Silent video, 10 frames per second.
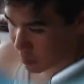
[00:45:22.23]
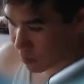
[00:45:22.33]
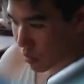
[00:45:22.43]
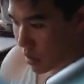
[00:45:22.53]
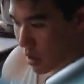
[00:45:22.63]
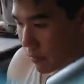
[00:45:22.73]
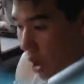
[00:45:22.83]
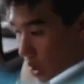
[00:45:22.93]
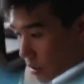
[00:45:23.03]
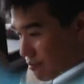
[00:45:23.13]
more going
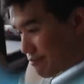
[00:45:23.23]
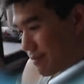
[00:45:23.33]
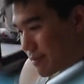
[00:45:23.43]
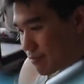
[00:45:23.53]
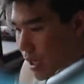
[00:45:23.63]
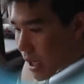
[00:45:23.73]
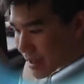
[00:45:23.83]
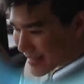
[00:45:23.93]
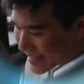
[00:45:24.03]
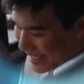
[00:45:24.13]
on, but
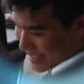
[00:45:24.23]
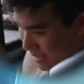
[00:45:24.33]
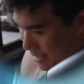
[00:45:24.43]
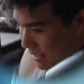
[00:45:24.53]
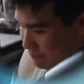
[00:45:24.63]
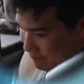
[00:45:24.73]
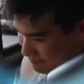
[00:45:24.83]
essentially